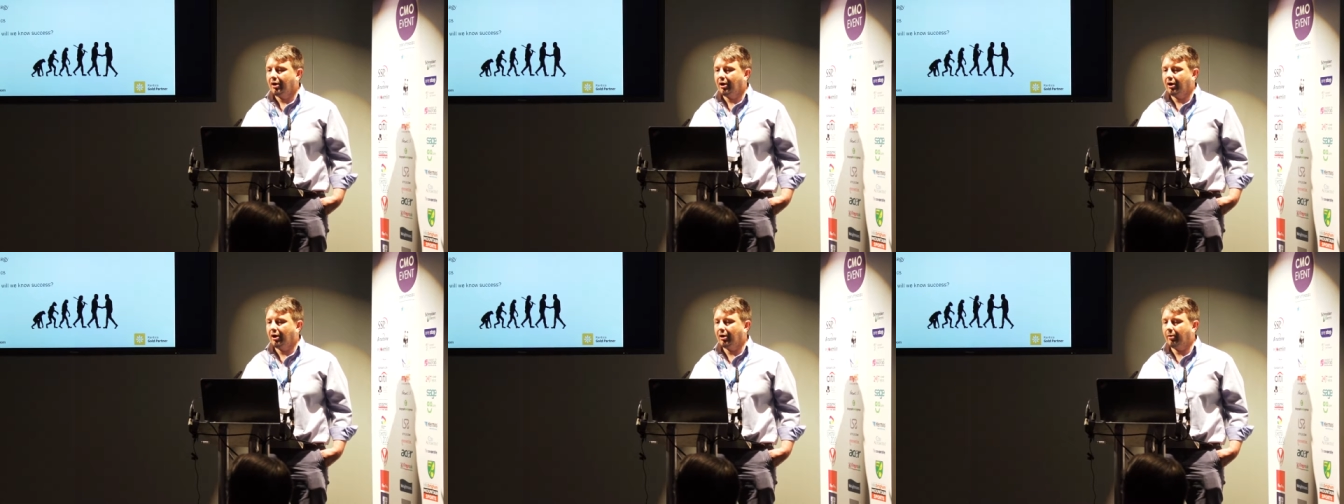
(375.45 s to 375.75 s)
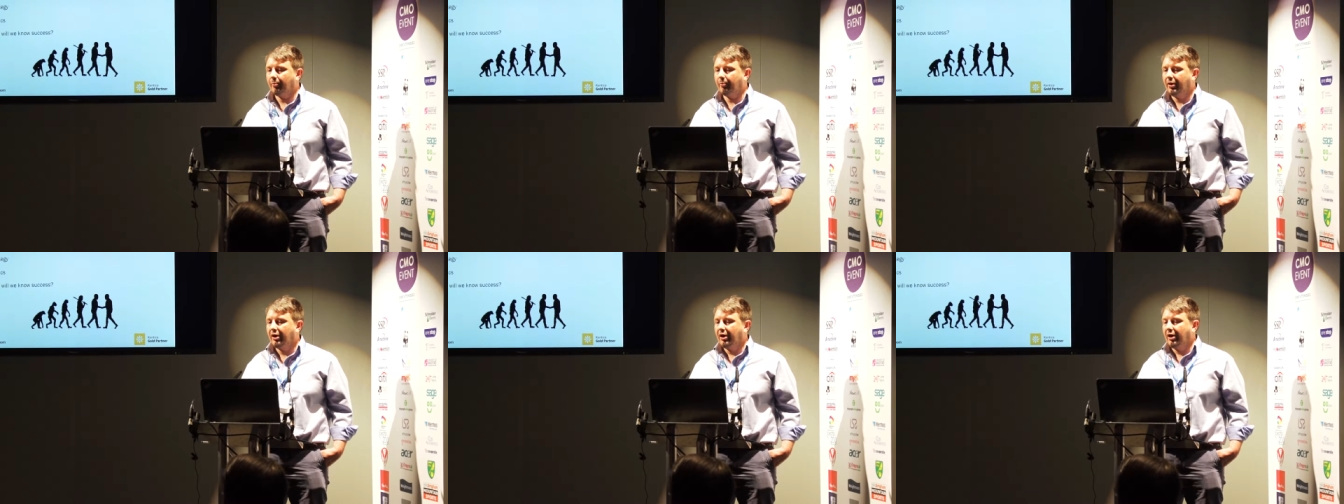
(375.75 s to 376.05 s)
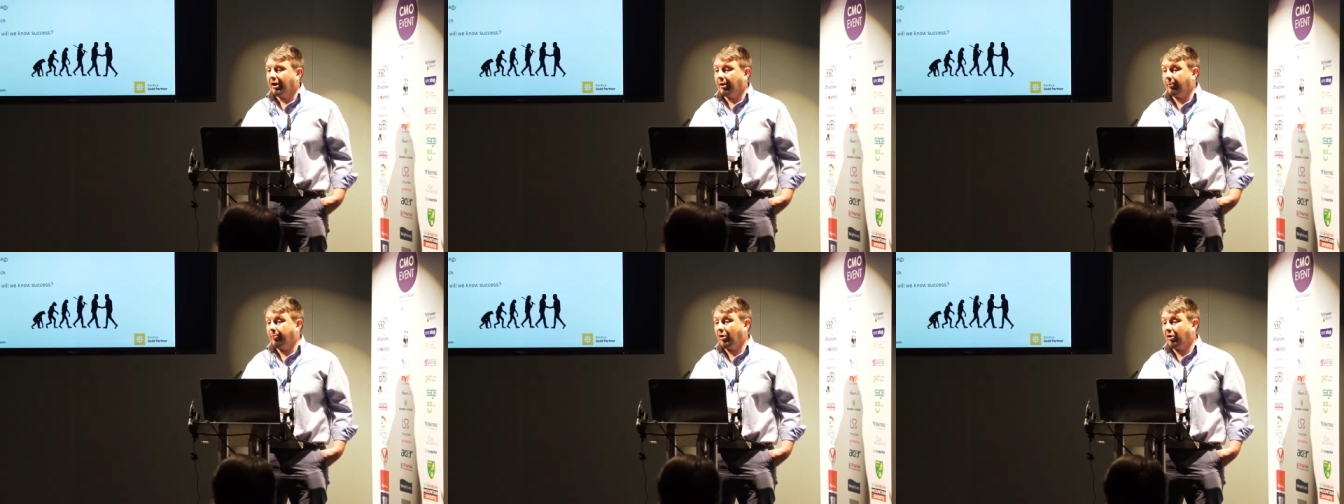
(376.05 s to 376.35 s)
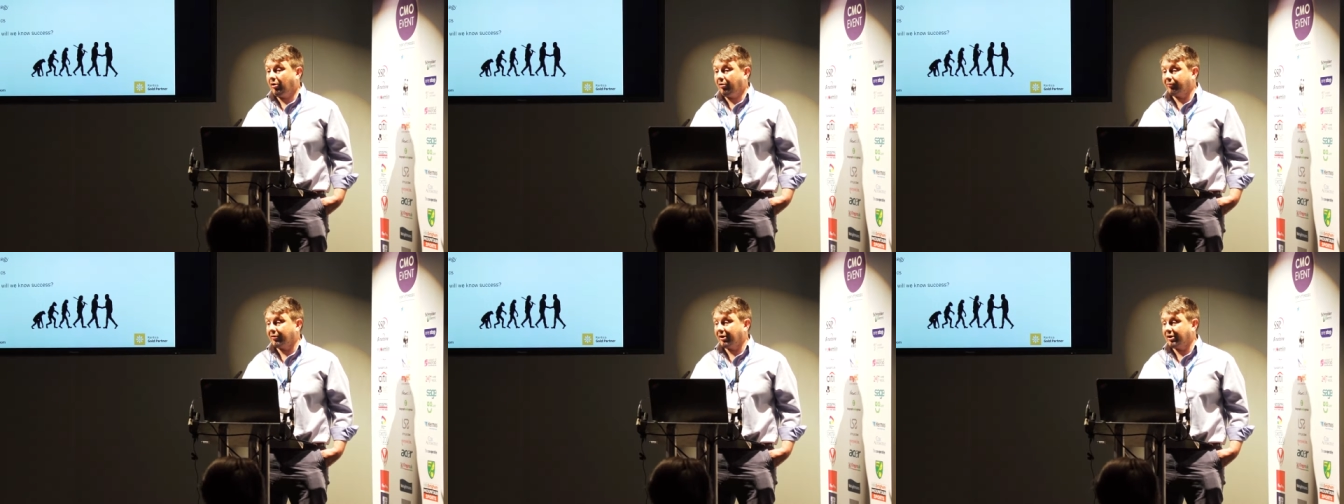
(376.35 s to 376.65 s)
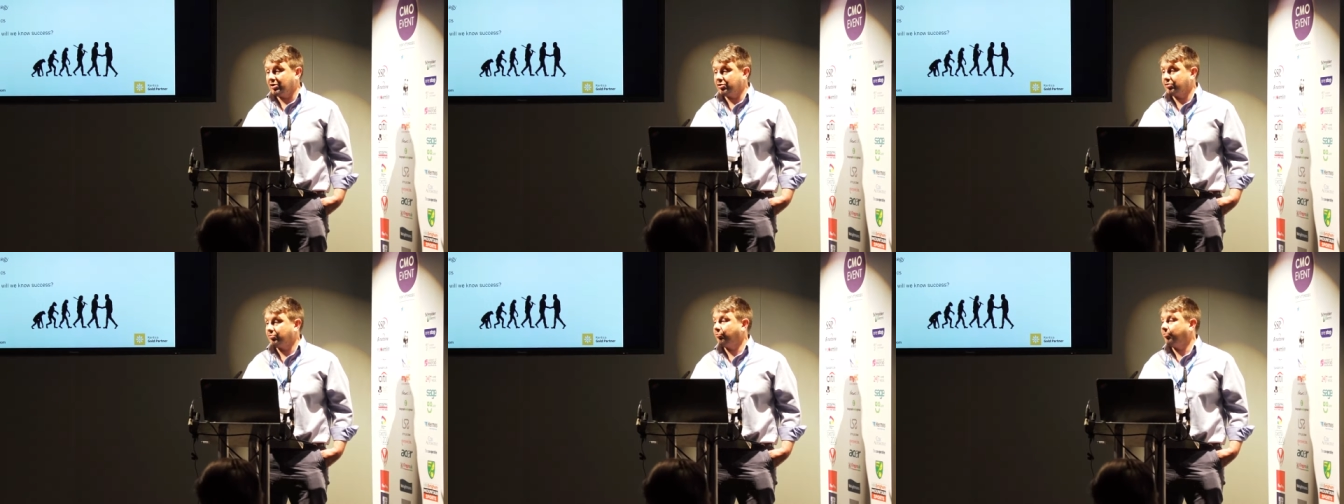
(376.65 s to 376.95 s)
Um, and part of
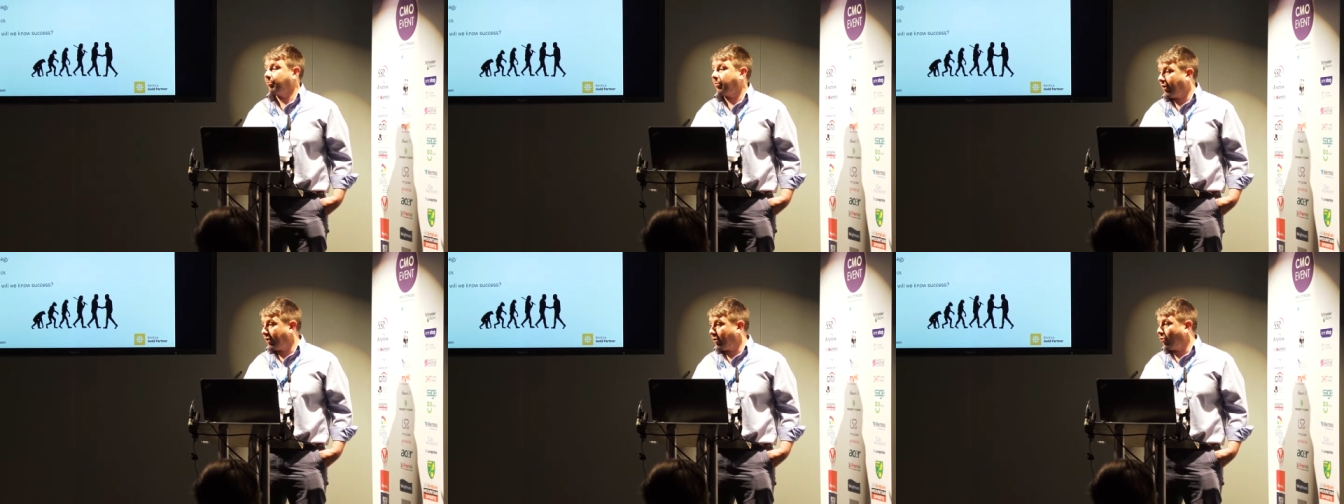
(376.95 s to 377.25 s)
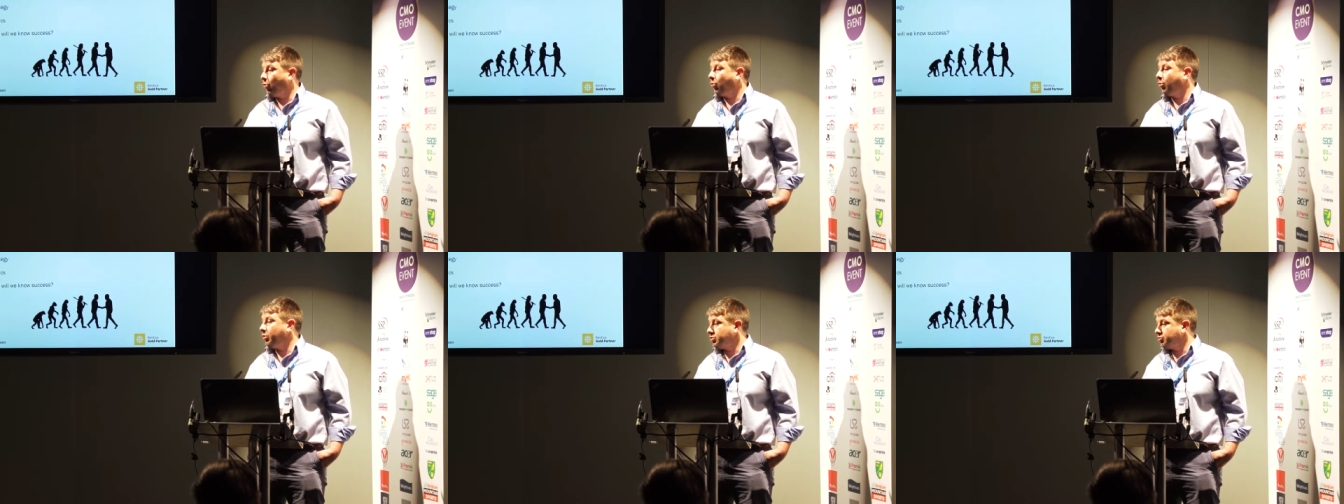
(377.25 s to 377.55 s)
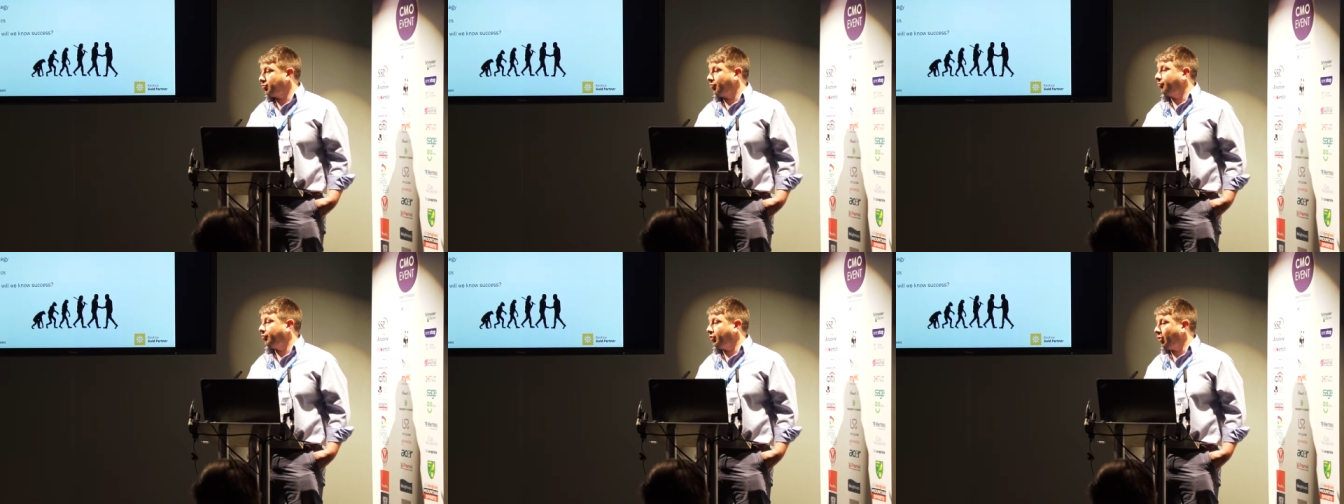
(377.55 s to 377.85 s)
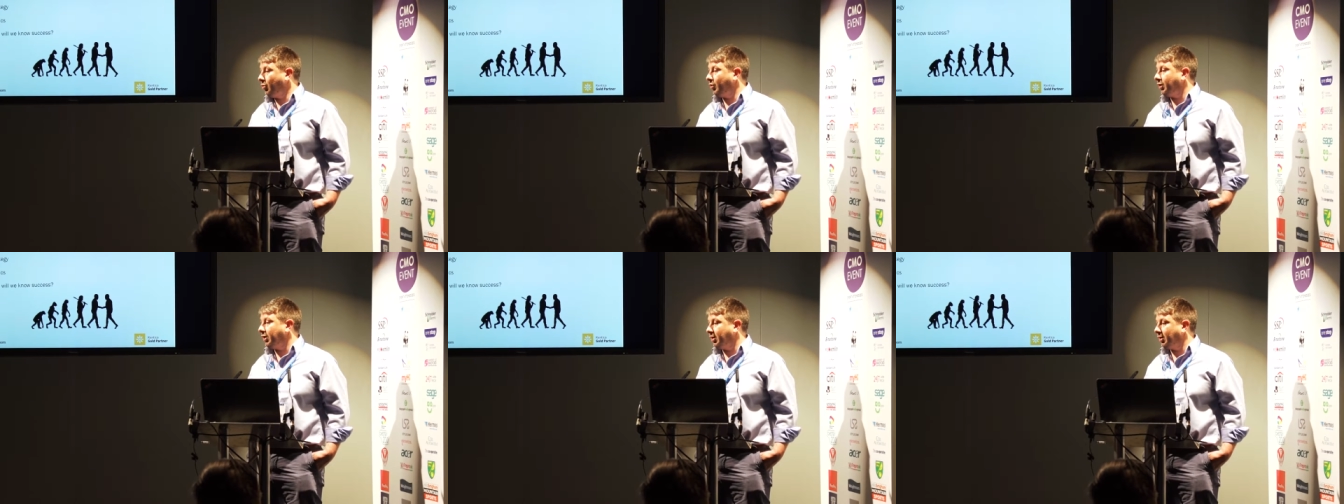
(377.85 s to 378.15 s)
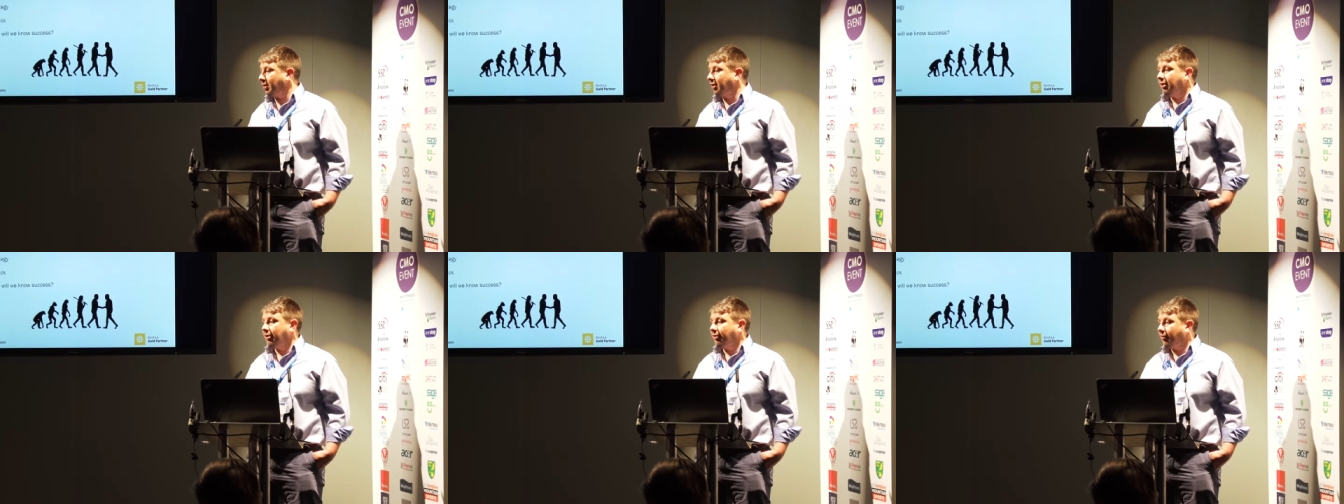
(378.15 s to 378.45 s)
that is by always
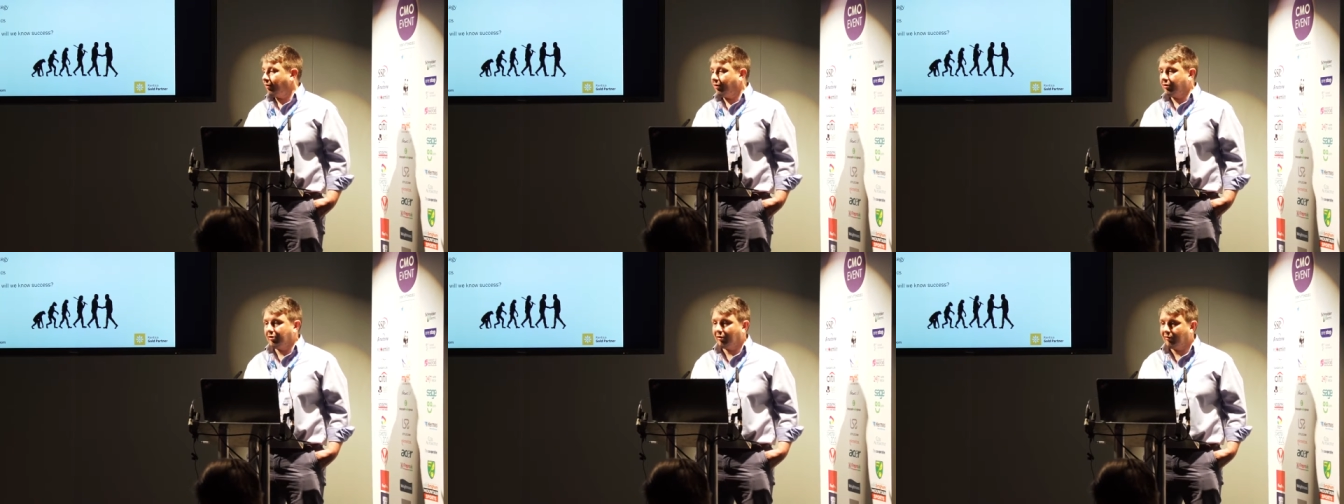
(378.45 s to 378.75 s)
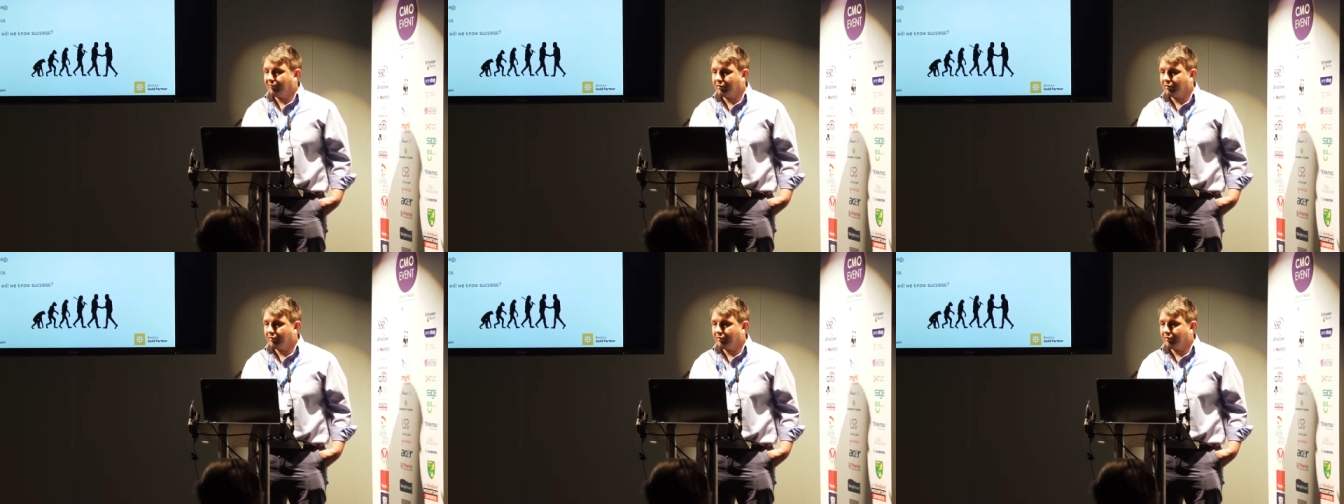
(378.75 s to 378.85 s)
reviewing you know,